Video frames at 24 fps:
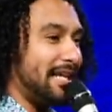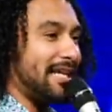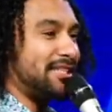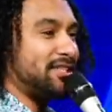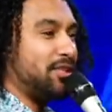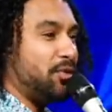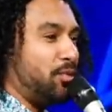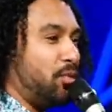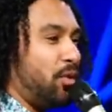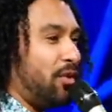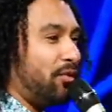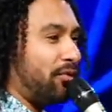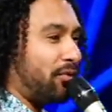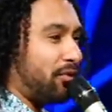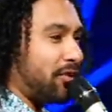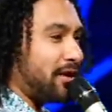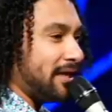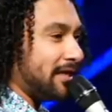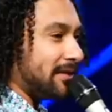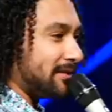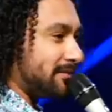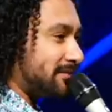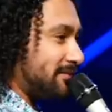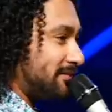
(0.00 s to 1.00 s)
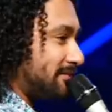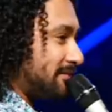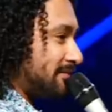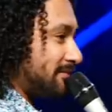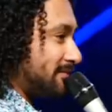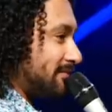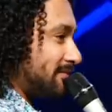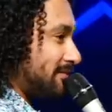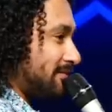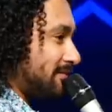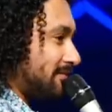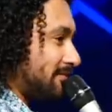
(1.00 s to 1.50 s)
next to Wolverine.
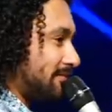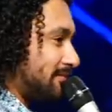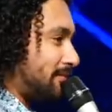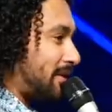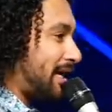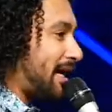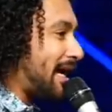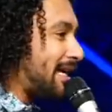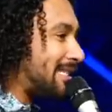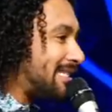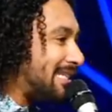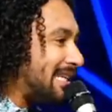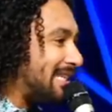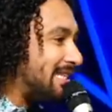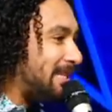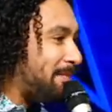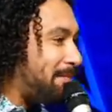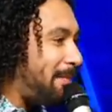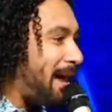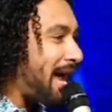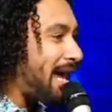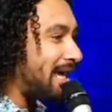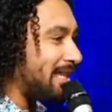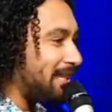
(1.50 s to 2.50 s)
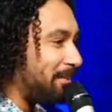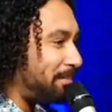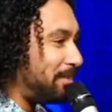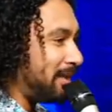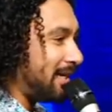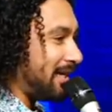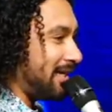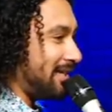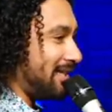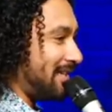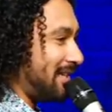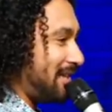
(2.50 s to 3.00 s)
Like I said, at the back of the
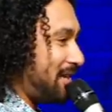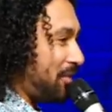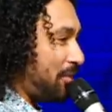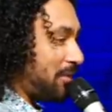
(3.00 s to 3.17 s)
plane